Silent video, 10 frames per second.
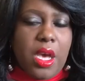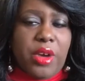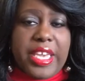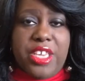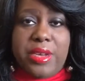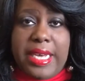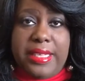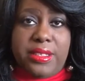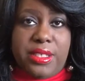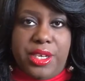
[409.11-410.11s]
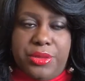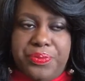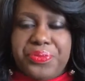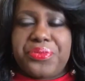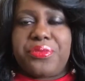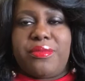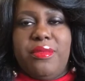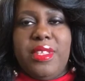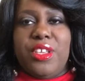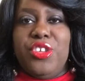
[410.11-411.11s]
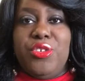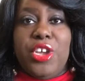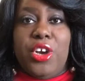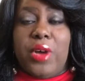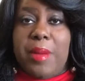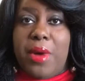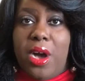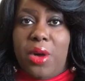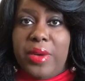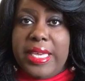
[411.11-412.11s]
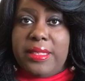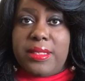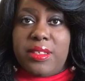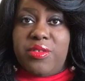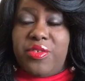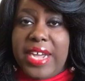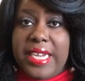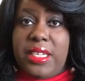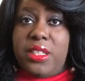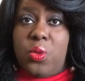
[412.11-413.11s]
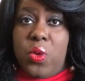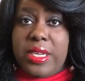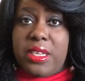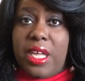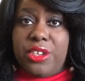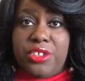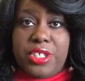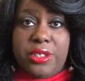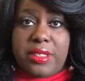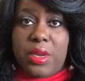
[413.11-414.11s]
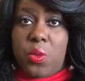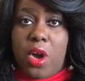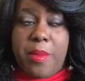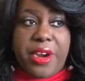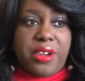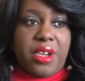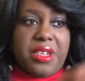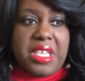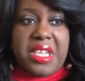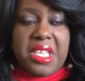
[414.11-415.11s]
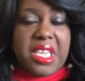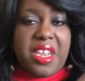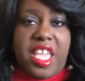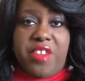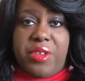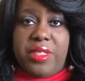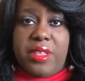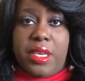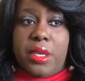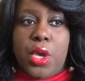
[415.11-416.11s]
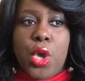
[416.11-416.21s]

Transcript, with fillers: Okay, you guys, so you know I'm always finding the $1 deals at Walmart on any and everything.